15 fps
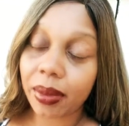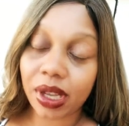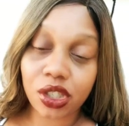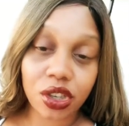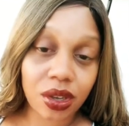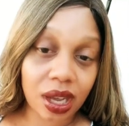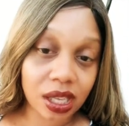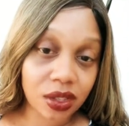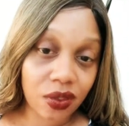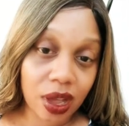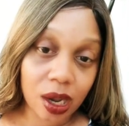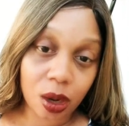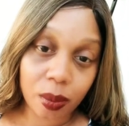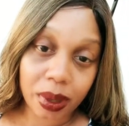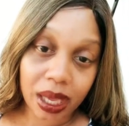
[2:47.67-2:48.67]
Make sure you guys
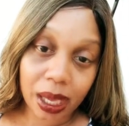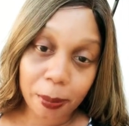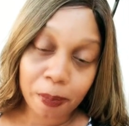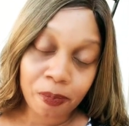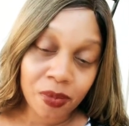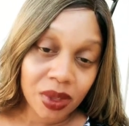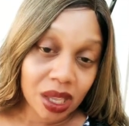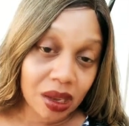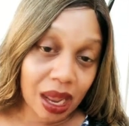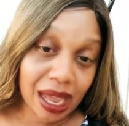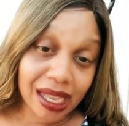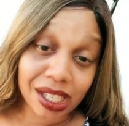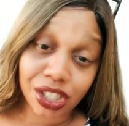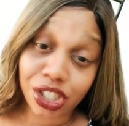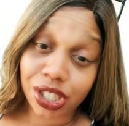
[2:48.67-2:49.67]
follow me,
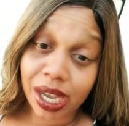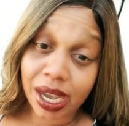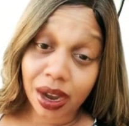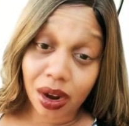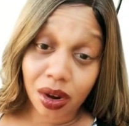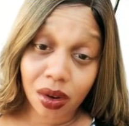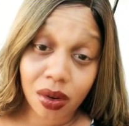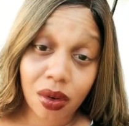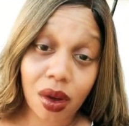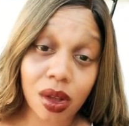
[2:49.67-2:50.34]
like, and share.